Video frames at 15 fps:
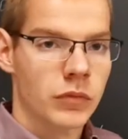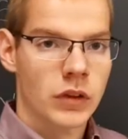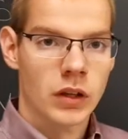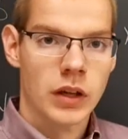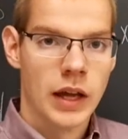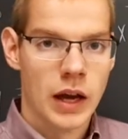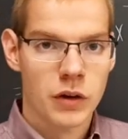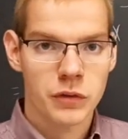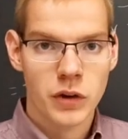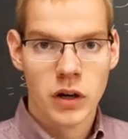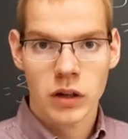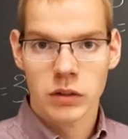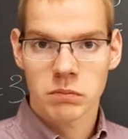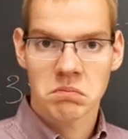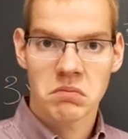How
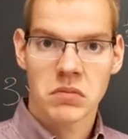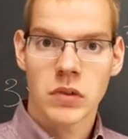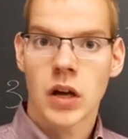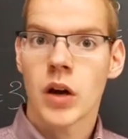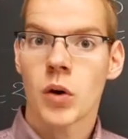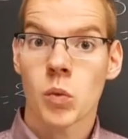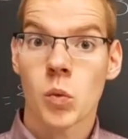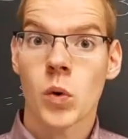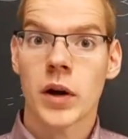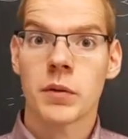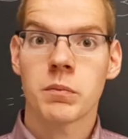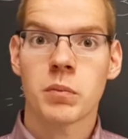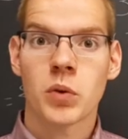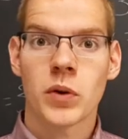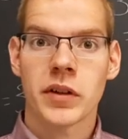far?
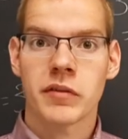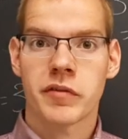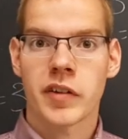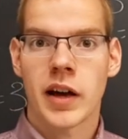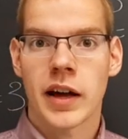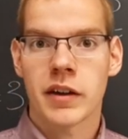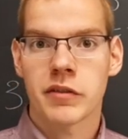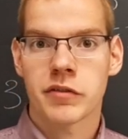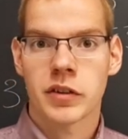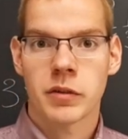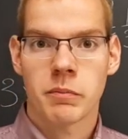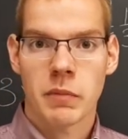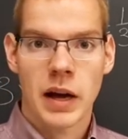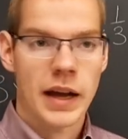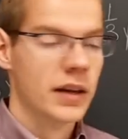1.5
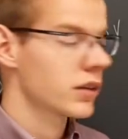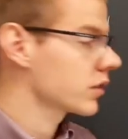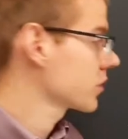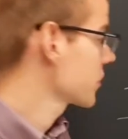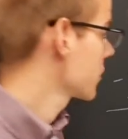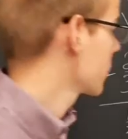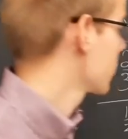miles.